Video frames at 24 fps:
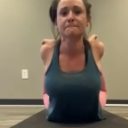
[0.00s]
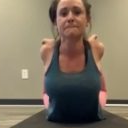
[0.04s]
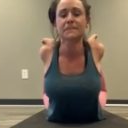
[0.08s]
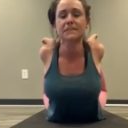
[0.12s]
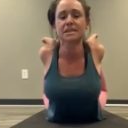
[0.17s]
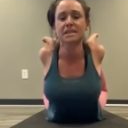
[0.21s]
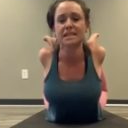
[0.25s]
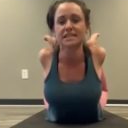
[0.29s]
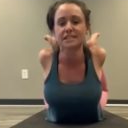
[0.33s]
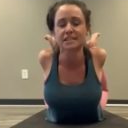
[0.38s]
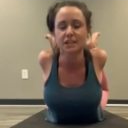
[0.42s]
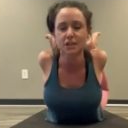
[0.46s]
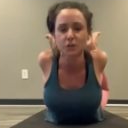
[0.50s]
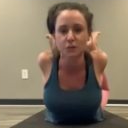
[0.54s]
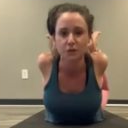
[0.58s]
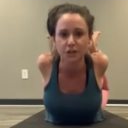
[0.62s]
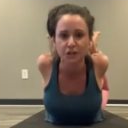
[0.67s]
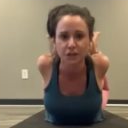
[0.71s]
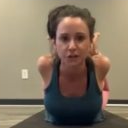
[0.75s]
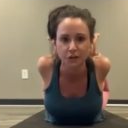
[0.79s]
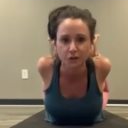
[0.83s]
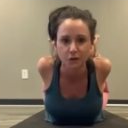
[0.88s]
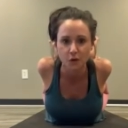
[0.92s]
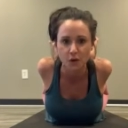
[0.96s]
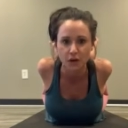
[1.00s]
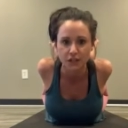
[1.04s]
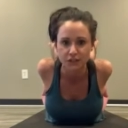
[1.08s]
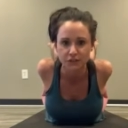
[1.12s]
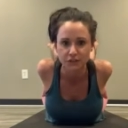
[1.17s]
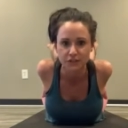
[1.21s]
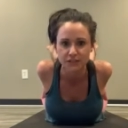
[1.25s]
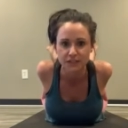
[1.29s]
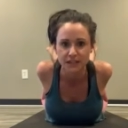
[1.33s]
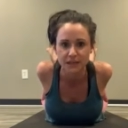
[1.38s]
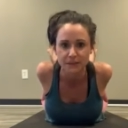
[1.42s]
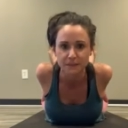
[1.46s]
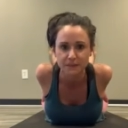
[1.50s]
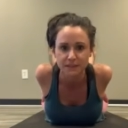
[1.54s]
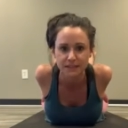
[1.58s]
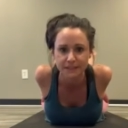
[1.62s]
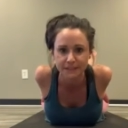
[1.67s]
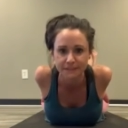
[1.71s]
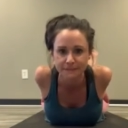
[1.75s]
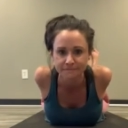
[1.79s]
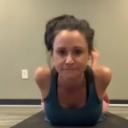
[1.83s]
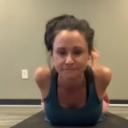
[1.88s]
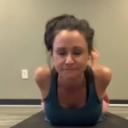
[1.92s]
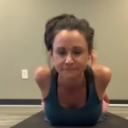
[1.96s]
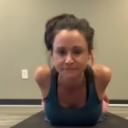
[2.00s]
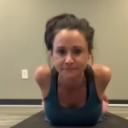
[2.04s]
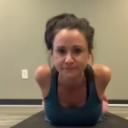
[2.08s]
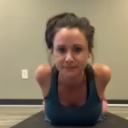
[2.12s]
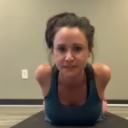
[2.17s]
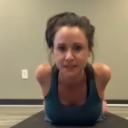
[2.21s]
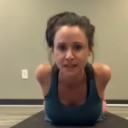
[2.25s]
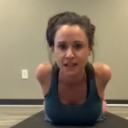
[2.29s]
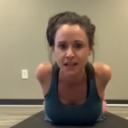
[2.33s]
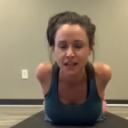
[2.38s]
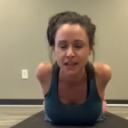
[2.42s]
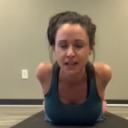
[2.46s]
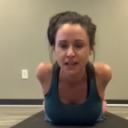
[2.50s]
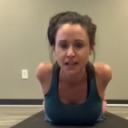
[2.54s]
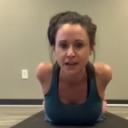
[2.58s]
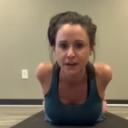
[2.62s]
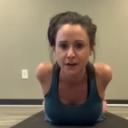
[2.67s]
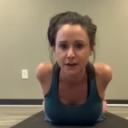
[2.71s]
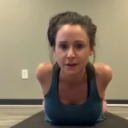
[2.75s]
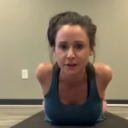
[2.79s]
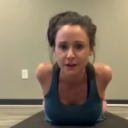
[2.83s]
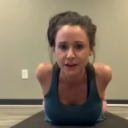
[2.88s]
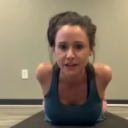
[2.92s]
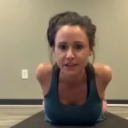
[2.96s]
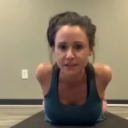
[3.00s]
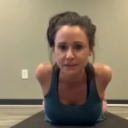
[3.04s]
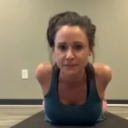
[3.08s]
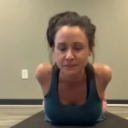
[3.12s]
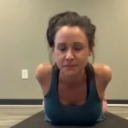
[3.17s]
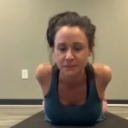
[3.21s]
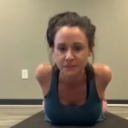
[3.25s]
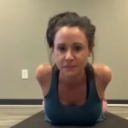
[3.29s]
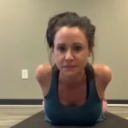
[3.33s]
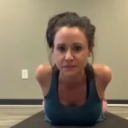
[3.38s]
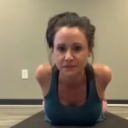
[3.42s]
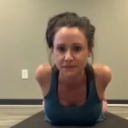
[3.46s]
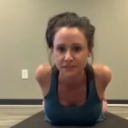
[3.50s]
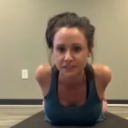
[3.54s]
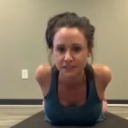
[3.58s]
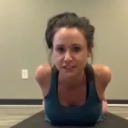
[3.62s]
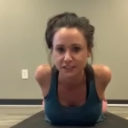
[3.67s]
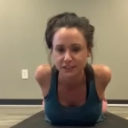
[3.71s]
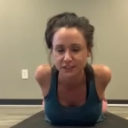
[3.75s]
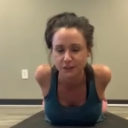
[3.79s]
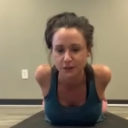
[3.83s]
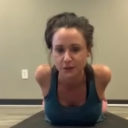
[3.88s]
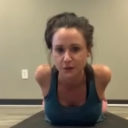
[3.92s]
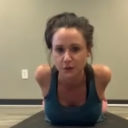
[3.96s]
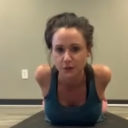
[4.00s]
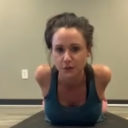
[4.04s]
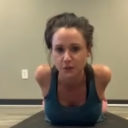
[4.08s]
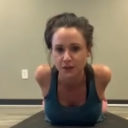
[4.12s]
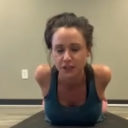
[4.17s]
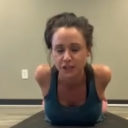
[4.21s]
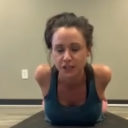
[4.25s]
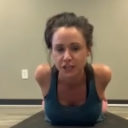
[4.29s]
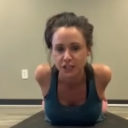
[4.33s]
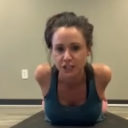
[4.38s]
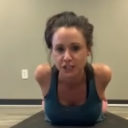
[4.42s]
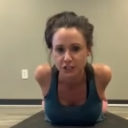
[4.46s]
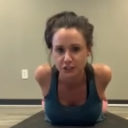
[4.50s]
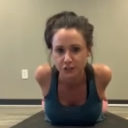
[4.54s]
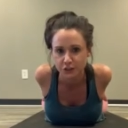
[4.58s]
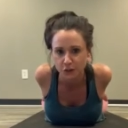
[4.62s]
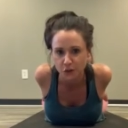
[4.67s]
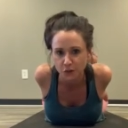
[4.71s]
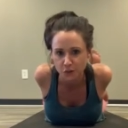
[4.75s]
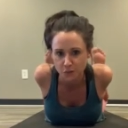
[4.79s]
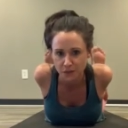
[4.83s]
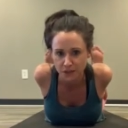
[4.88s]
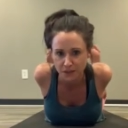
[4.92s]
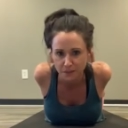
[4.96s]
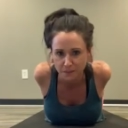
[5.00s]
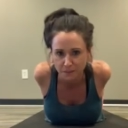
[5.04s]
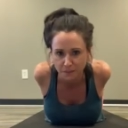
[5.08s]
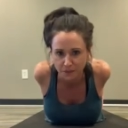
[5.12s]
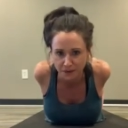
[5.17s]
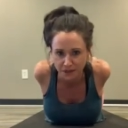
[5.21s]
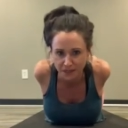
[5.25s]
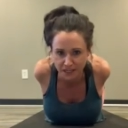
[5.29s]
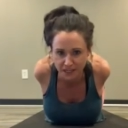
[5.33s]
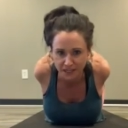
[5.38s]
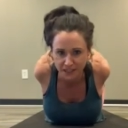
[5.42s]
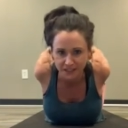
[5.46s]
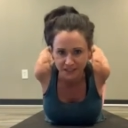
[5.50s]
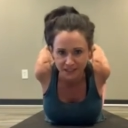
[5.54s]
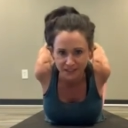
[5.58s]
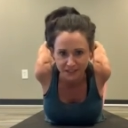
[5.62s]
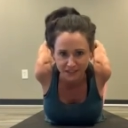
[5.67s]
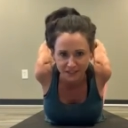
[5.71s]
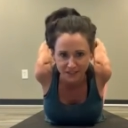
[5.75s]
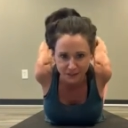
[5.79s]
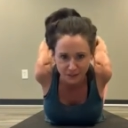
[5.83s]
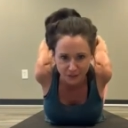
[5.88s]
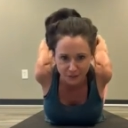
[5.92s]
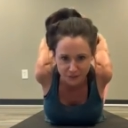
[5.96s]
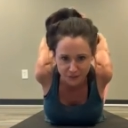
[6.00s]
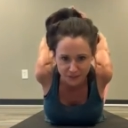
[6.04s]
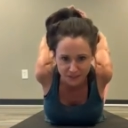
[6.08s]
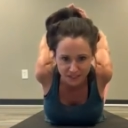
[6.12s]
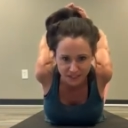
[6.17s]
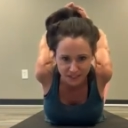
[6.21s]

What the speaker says: But that's going to work your quadriceps. All right? So you don't want to bring the toes